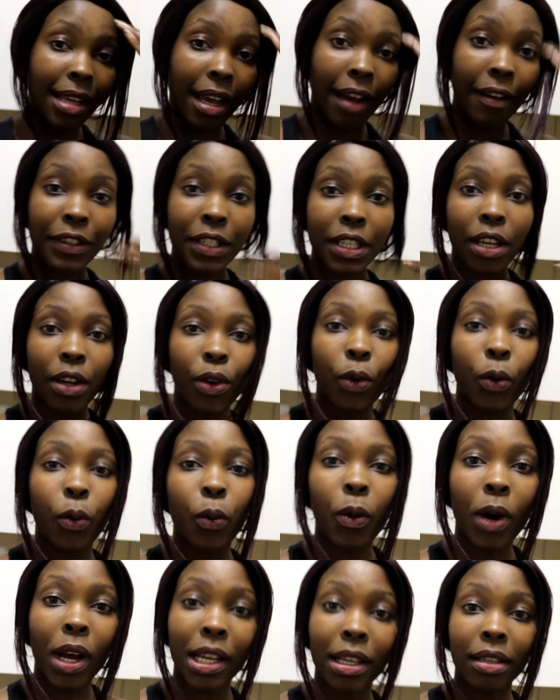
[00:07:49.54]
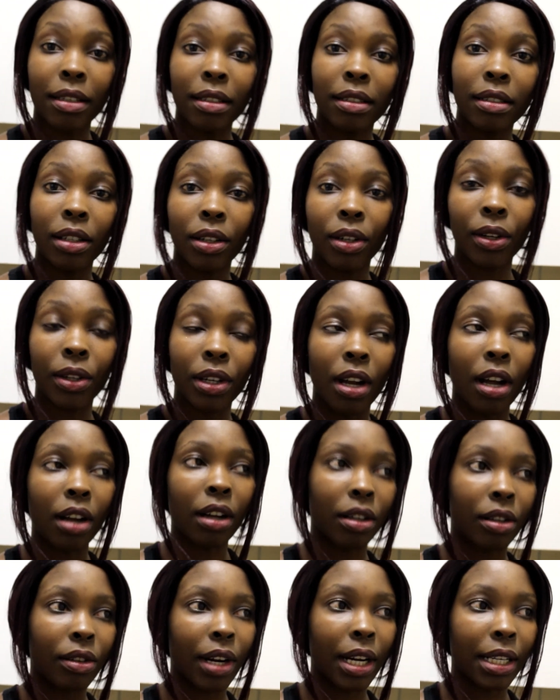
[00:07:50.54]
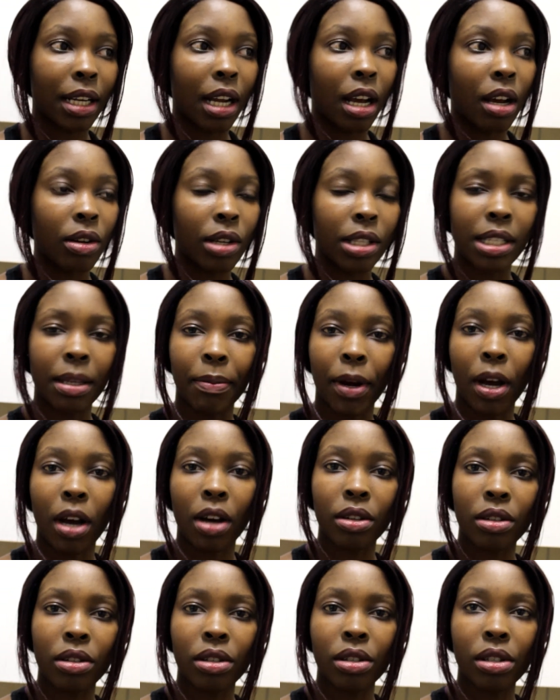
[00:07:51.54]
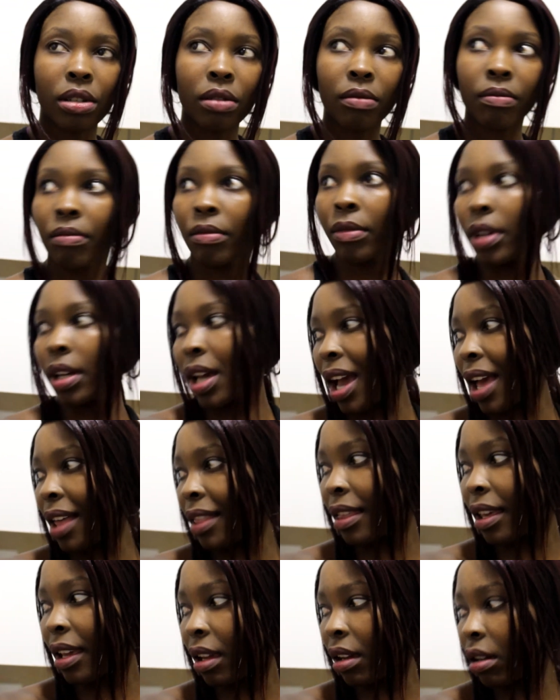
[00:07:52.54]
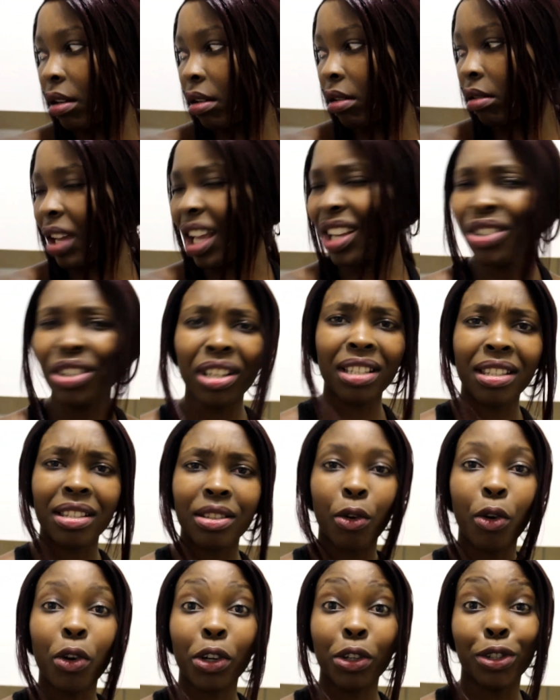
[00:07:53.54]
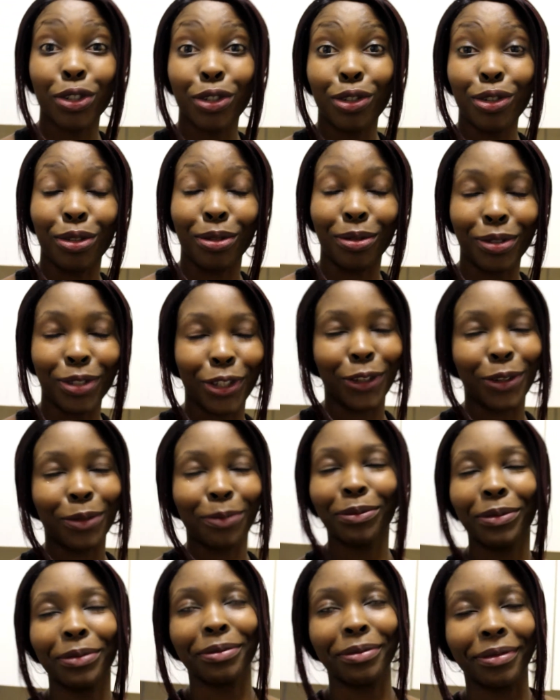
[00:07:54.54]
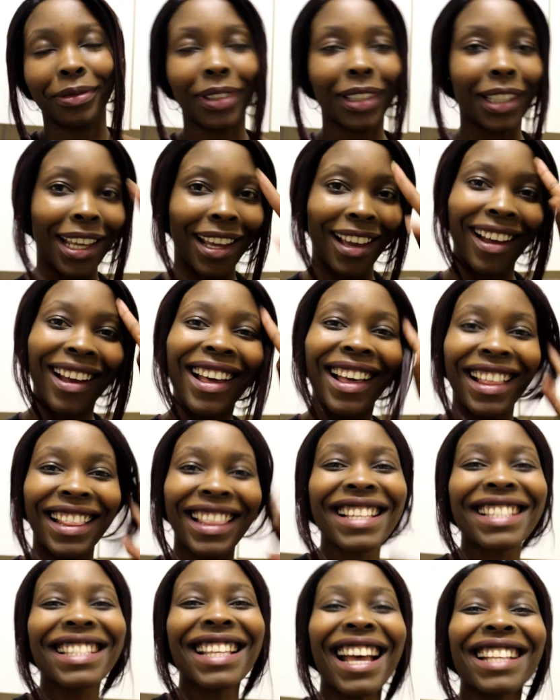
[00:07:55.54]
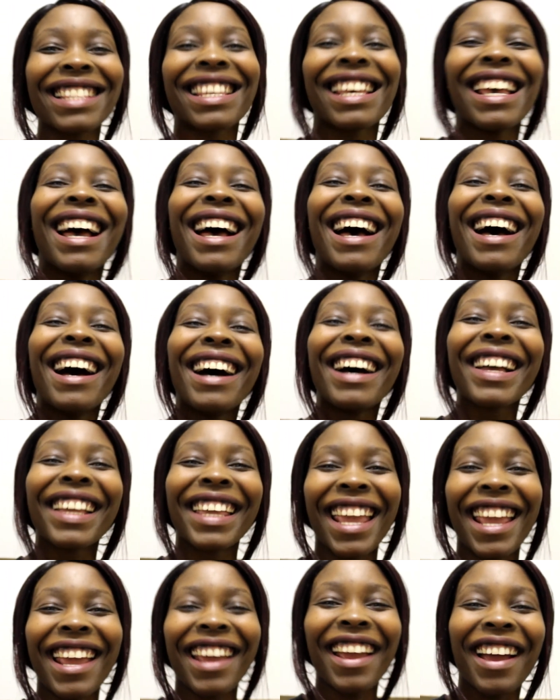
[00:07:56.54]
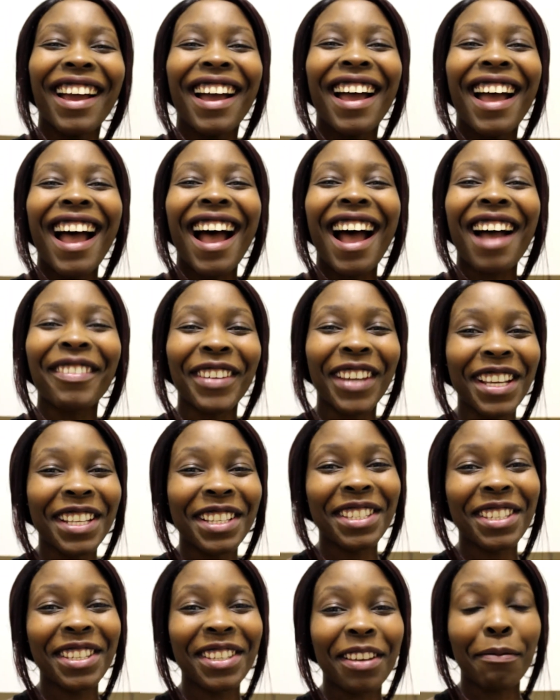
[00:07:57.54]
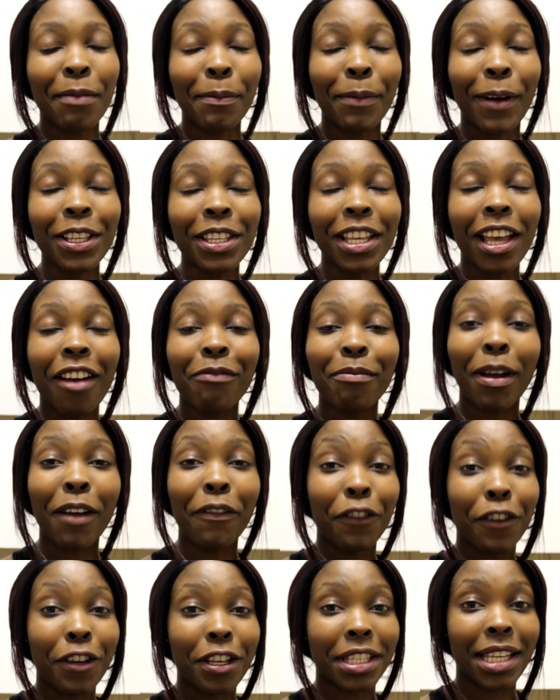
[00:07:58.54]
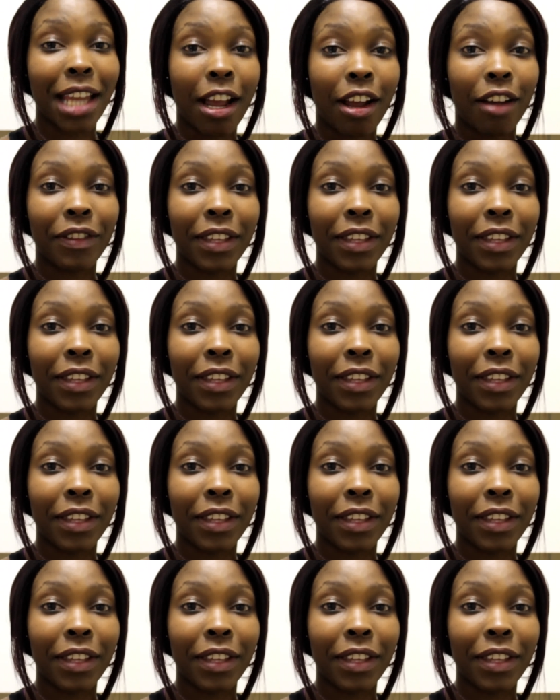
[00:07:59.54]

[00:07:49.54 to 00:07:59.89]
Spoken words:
after 1 o'clock right now. It's about, I think, actually it's 1:45, so yeah, there's that. Okay, I'm about to have my first snack of